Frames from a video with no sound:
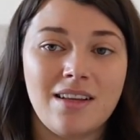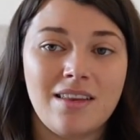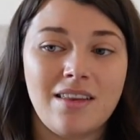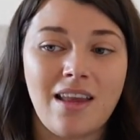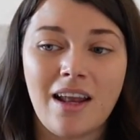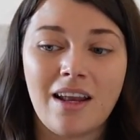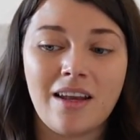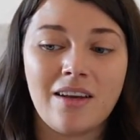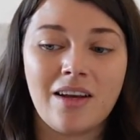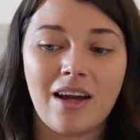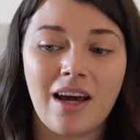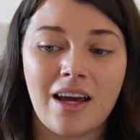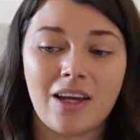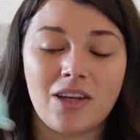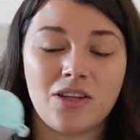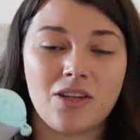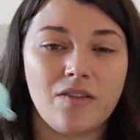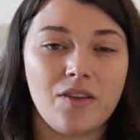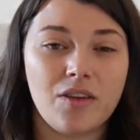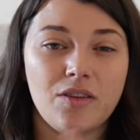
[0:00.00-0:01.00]
then I
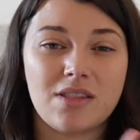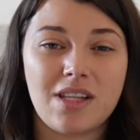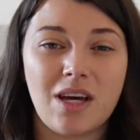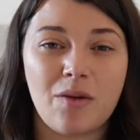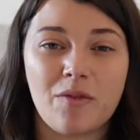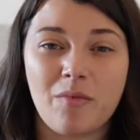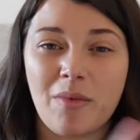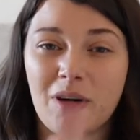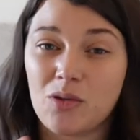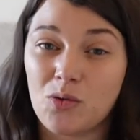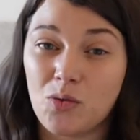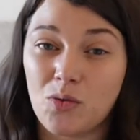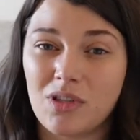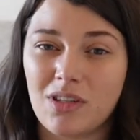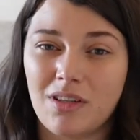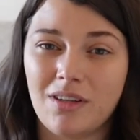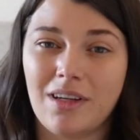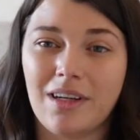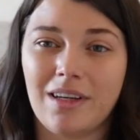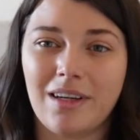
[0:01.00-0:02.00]
could use that with my daughter
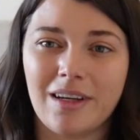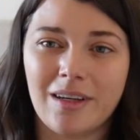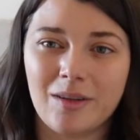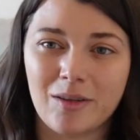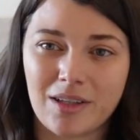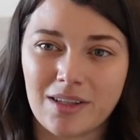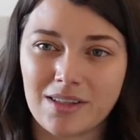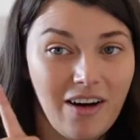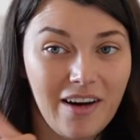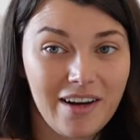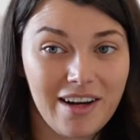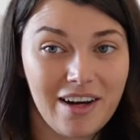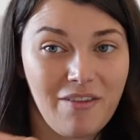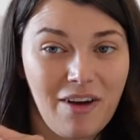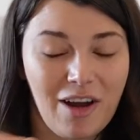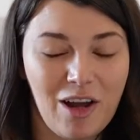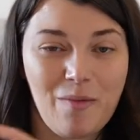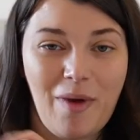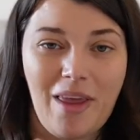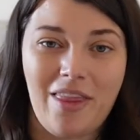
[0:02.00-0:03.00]
Nina. Highly
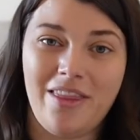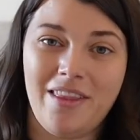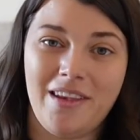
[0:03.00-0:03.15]
recommend